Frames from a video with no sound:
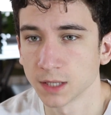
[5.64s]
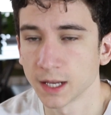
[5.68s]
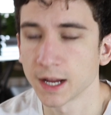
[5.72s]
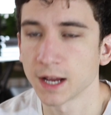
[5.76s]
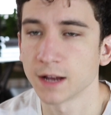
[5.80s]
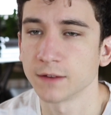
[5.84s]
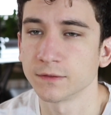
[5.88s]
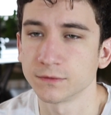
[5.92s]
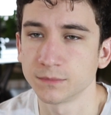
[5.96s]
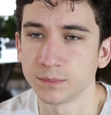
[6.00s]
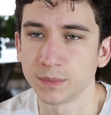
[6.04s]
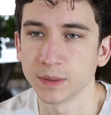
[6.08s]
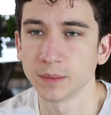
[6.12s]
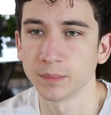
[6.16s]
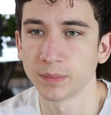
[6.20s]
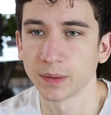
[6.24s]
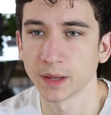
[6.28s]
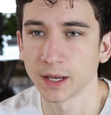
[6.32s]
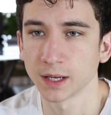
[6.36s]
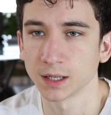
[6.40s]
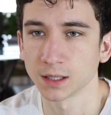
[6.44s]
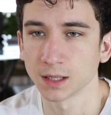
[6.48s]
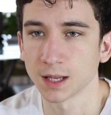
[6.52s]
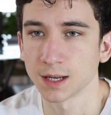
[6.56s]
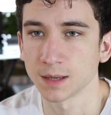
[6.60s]
Like, I've been
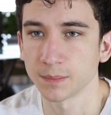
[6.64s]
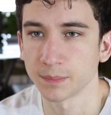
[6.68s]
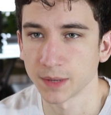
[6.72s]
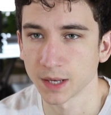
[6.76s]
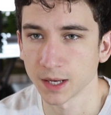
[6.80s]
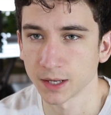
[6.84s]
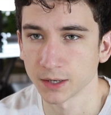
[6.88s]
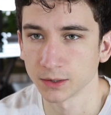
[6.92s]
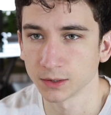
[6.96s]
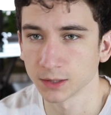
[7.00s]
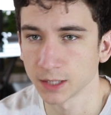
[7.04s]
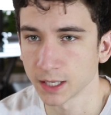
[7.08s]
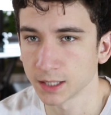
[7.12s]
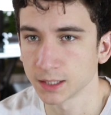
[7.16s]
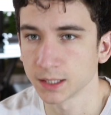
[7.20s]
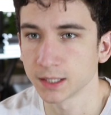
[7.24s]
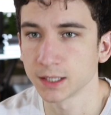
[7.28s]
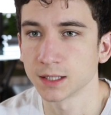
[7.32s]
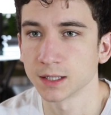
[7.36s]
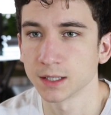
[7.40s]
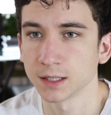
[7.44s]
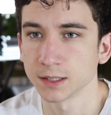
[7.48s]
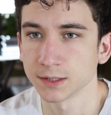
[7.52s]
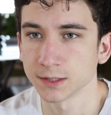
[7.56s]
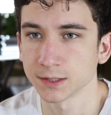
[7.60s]
playing a lot of piano lately,
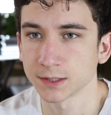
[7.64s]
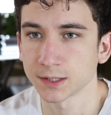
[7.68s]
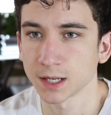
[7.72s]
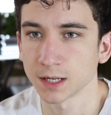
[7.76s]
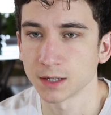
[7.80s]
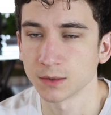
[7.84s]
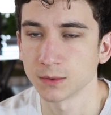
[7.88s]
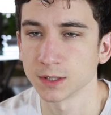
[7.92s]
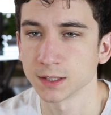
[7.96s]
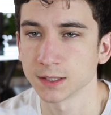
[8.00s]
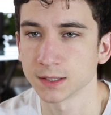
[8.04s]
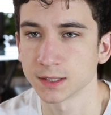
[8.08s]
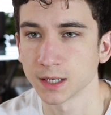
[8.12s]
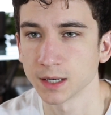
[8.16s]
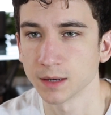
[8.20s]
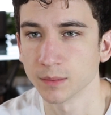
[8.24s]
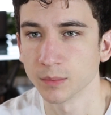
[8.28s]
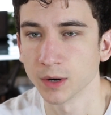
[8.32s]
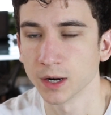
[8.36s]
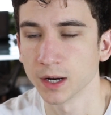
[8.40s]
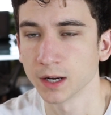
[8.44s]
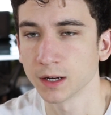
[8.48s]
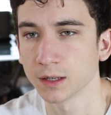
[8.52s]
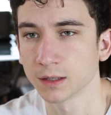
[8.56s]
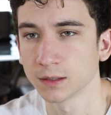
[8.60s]
and I just kind of want to take a break.